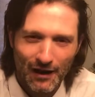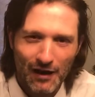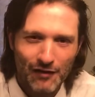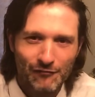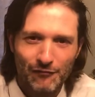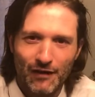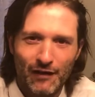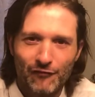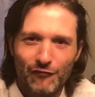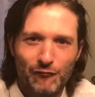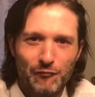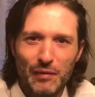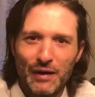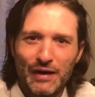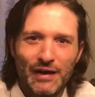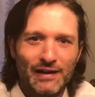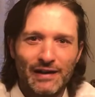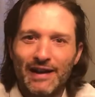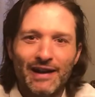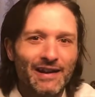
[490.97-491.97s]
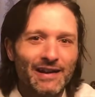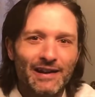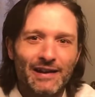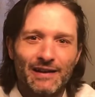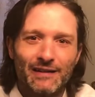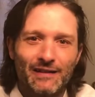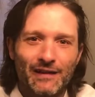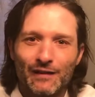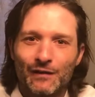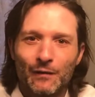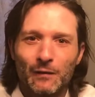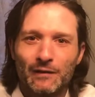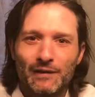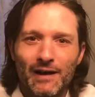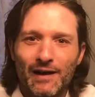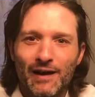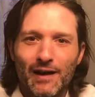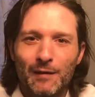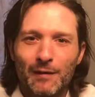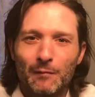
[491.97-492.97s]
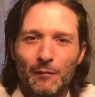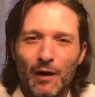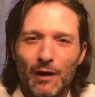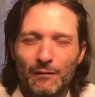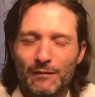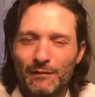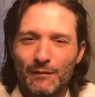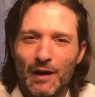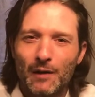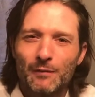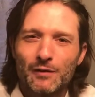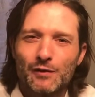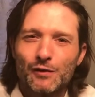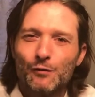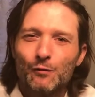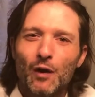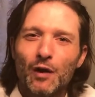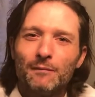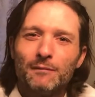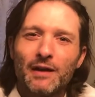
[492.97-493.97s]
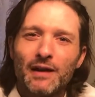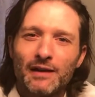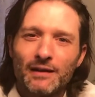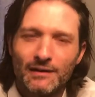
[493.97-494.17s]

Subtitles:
I've been an idiot this whole time. Why would you want me?